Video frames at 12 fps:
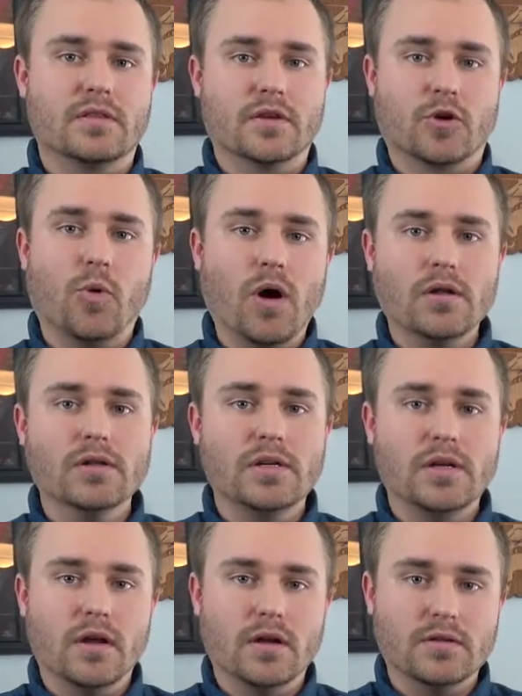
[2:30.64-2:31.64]
The
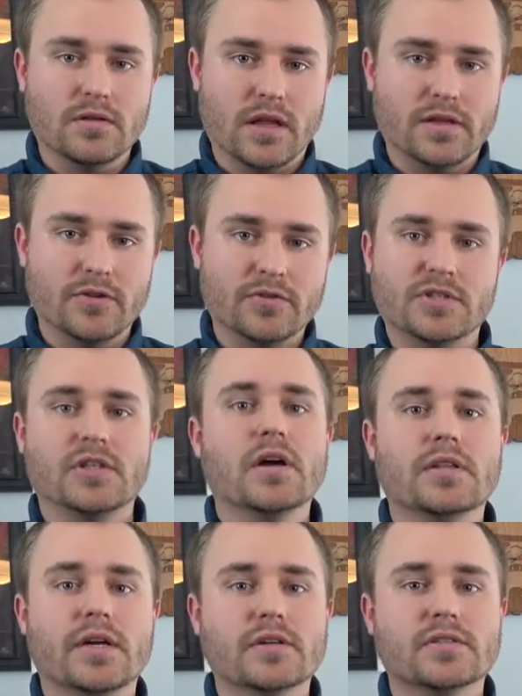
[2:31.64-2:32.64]
quality that you see
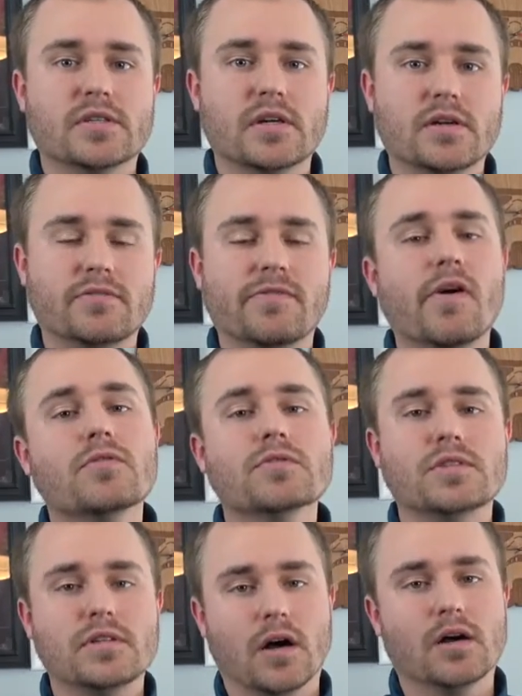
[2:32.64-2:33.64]
on the outside
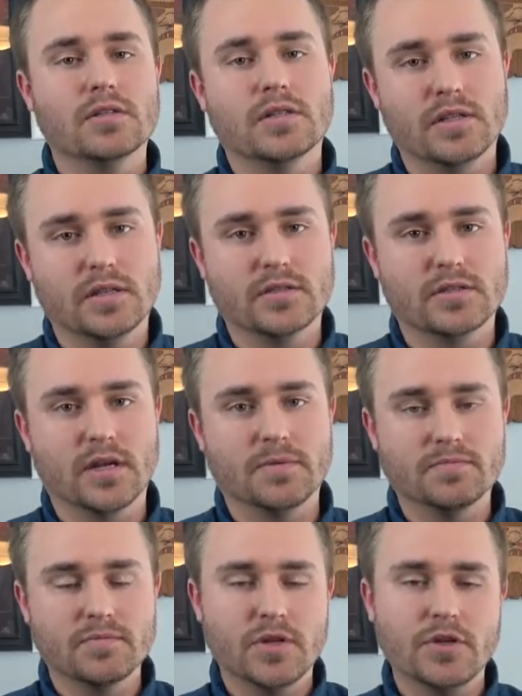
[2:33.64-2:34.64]
follows it onto the inside.